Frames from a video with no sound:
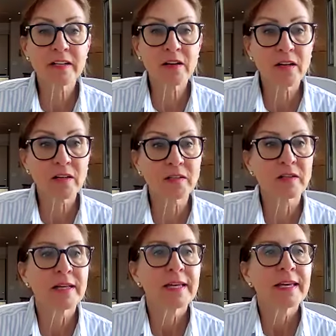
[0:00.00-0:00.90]
at
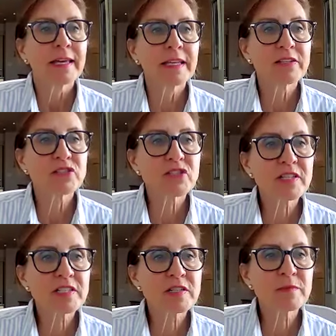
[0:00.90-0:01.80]
all. It
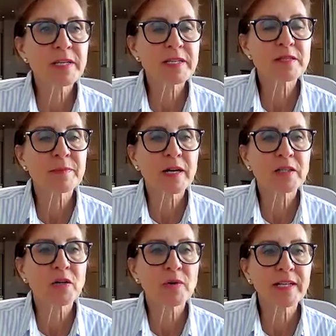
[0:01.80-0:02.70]
just means
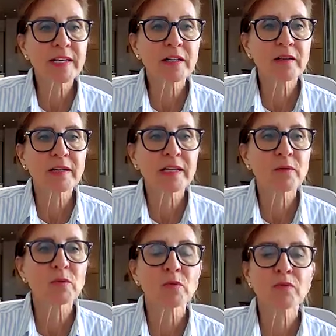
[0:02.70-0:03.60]
about going out
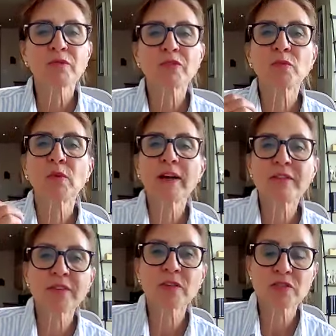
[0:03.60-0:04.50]
to what
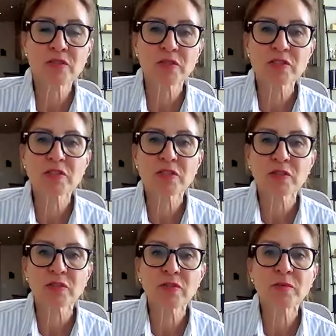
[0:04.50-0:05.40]
feels good to
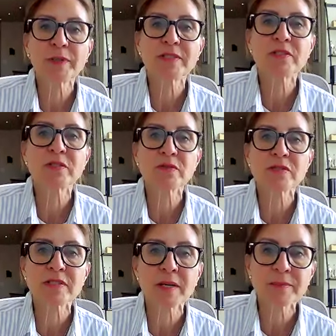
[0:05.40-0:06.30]
you, but to do
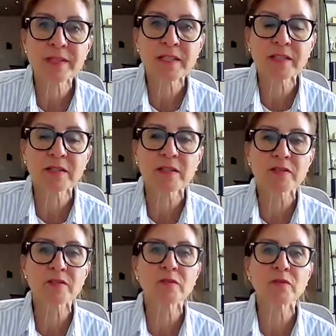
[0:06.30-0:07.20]
something
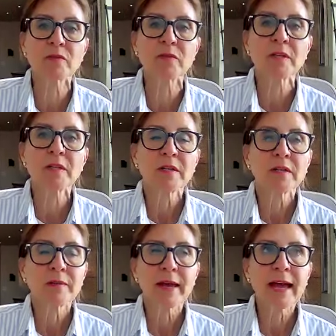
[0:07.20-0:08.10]
to
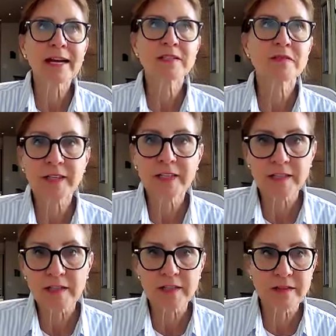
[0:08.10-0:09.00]

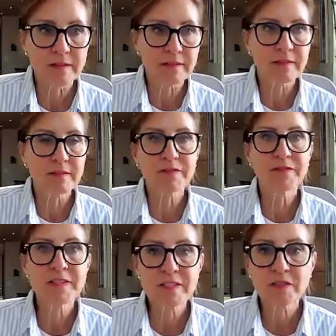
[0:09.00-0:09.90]
activate the
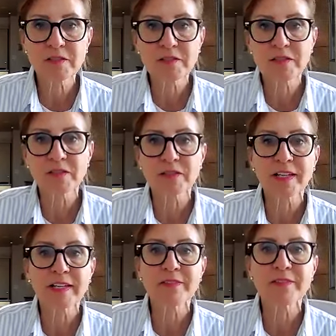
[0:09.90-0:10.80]
physical in your
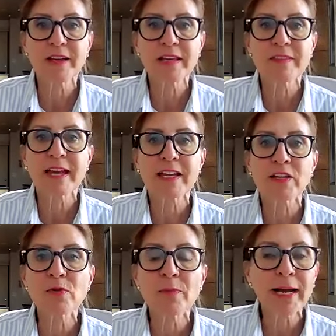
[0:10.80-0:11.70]
life that
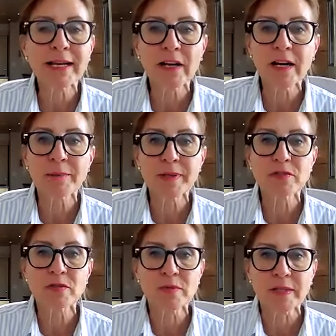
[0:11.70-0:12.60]
you might not be
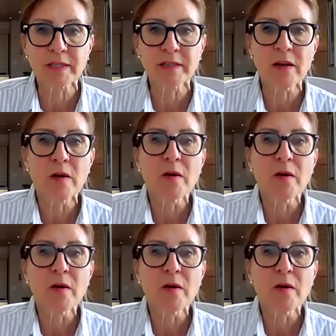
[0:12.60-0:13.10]
doing.